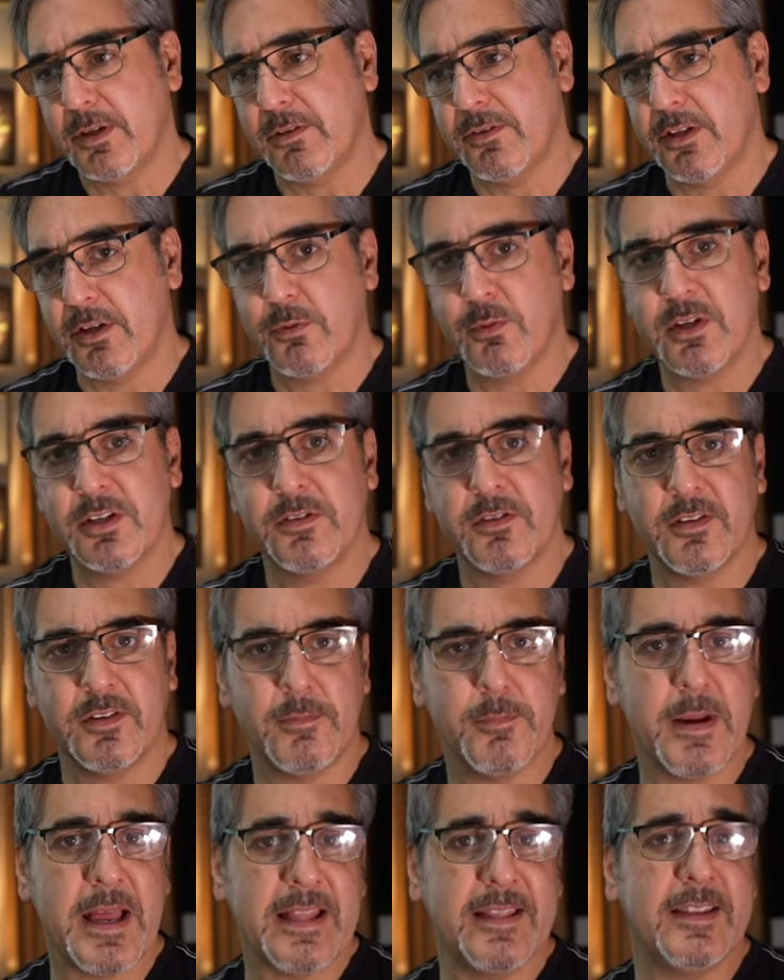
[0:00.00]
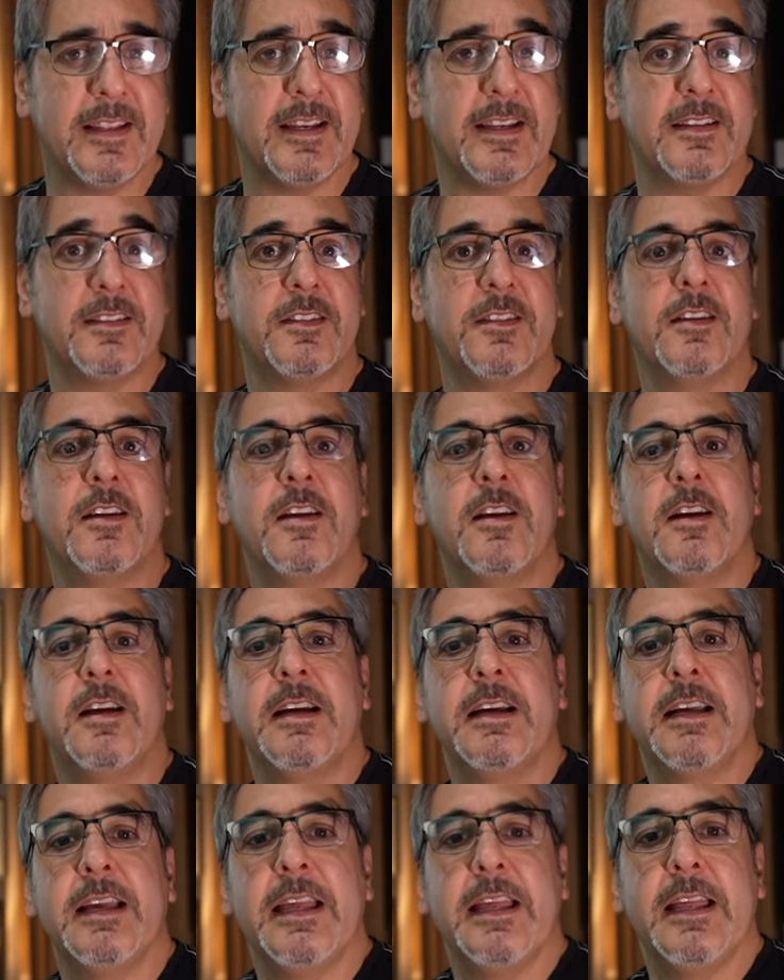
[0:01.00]
decrees or the mandates.
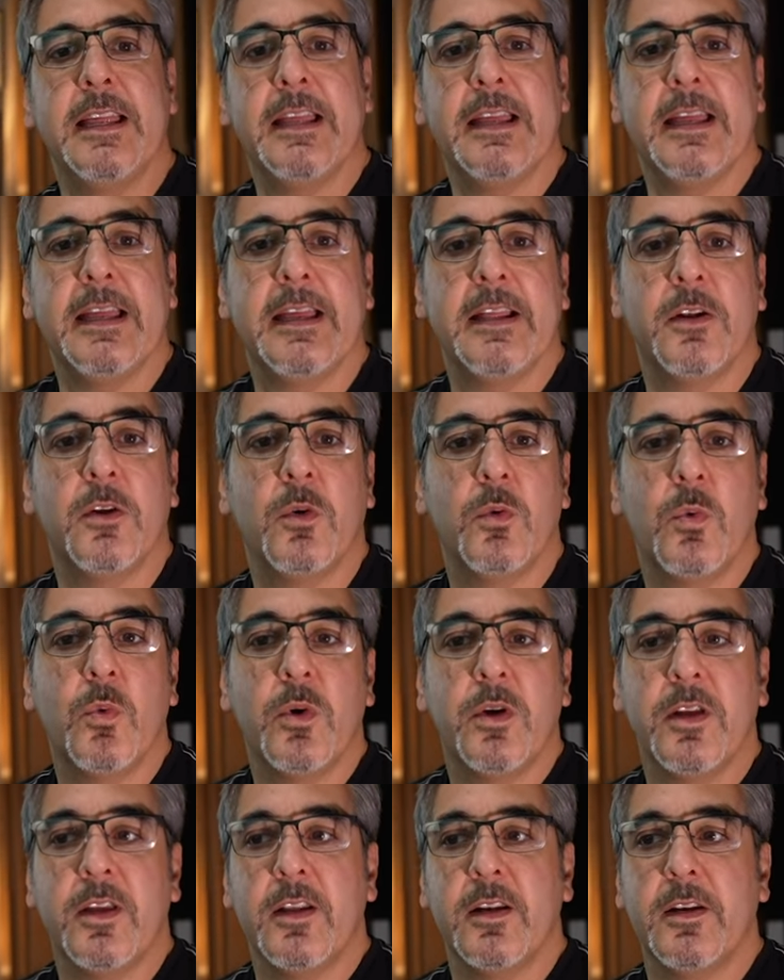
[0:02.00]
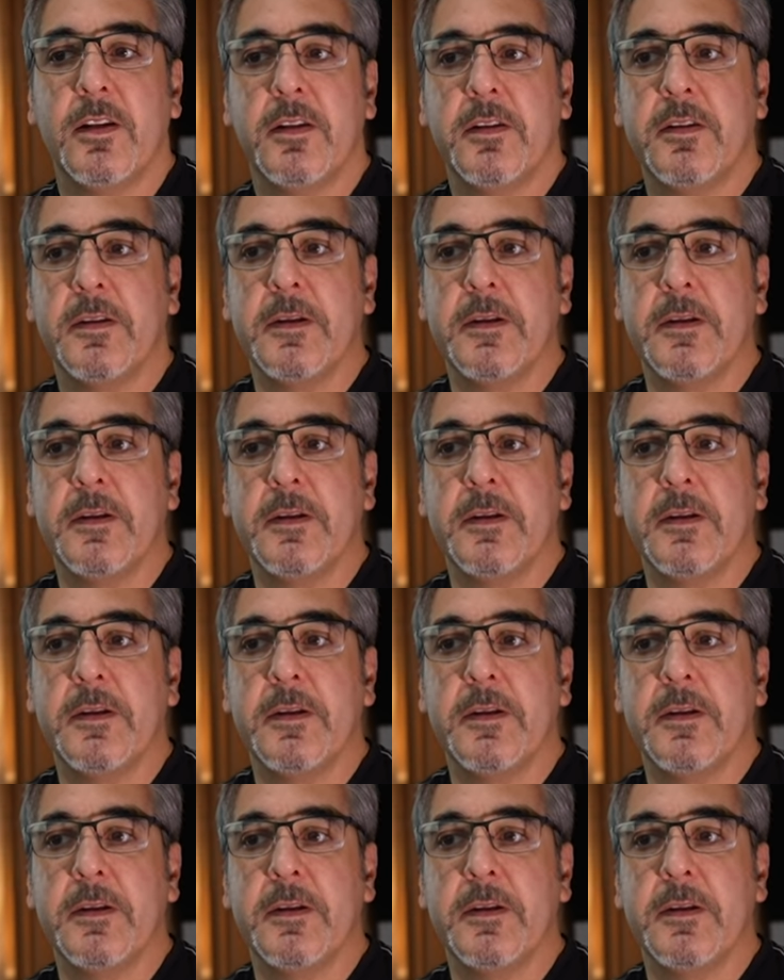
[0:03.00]
And when,